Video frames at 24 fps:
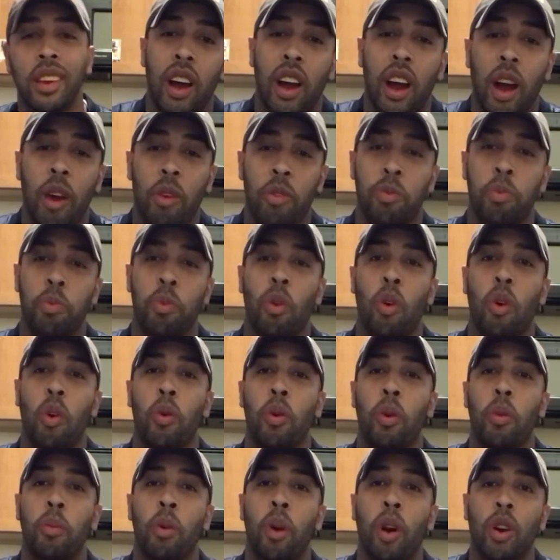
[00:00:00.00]
Uh, I was
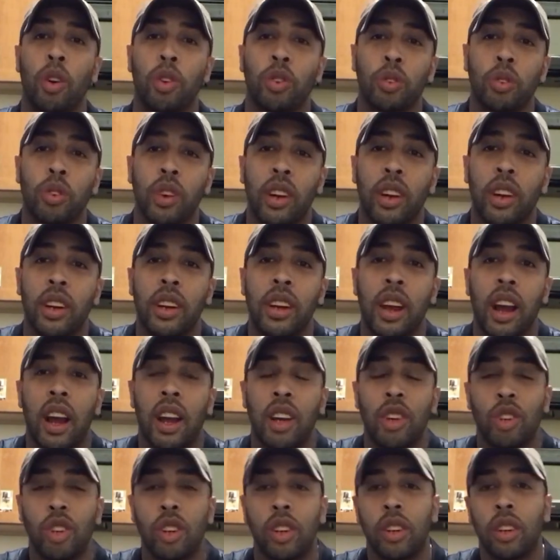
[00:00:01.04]
born with partial
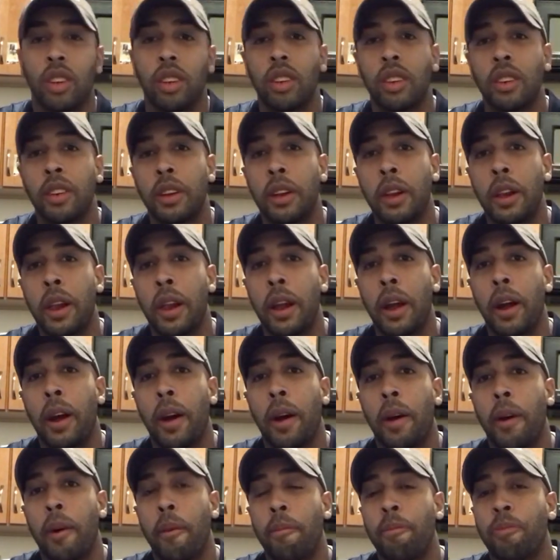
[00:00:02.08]
anodontia,
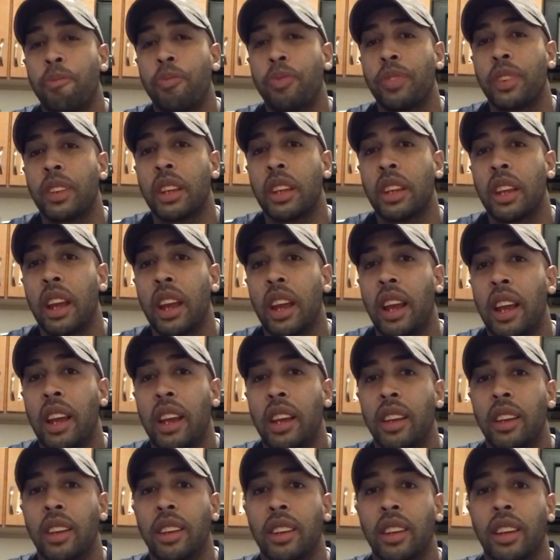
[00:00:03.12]
um,
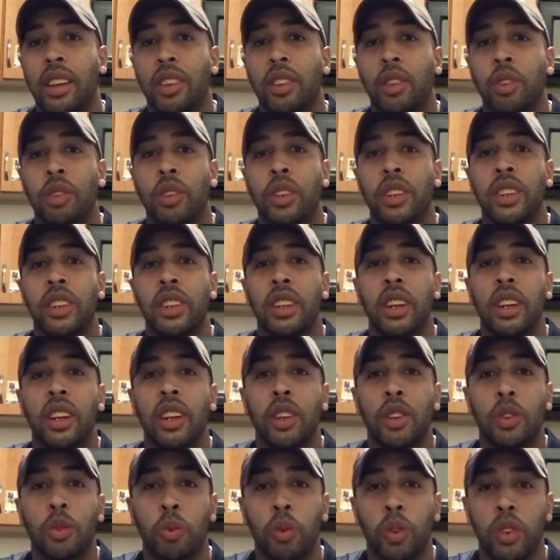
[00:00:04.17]
a dental
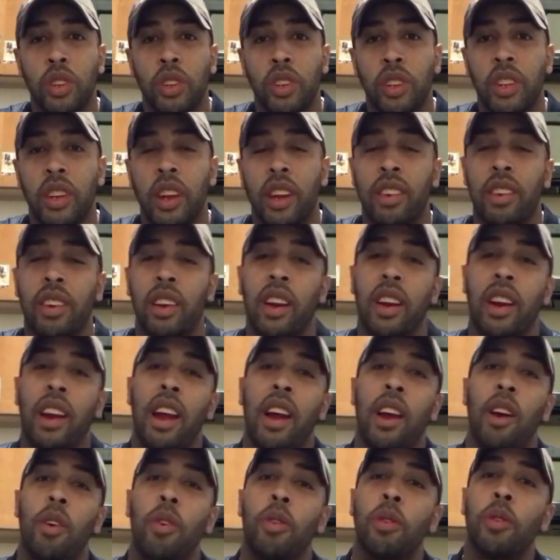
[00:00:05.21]
disease which doesn't
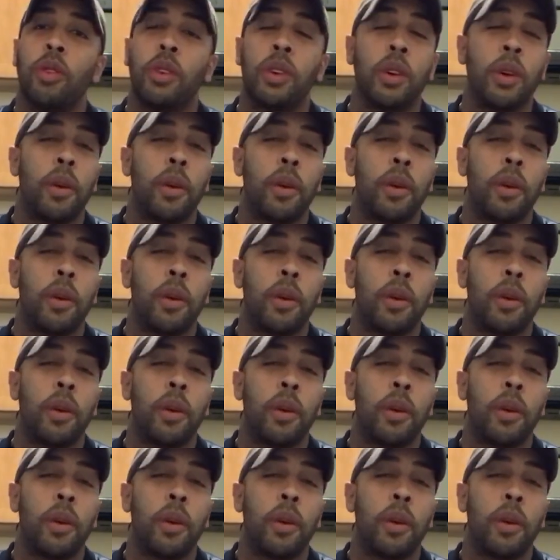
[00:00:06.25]
allow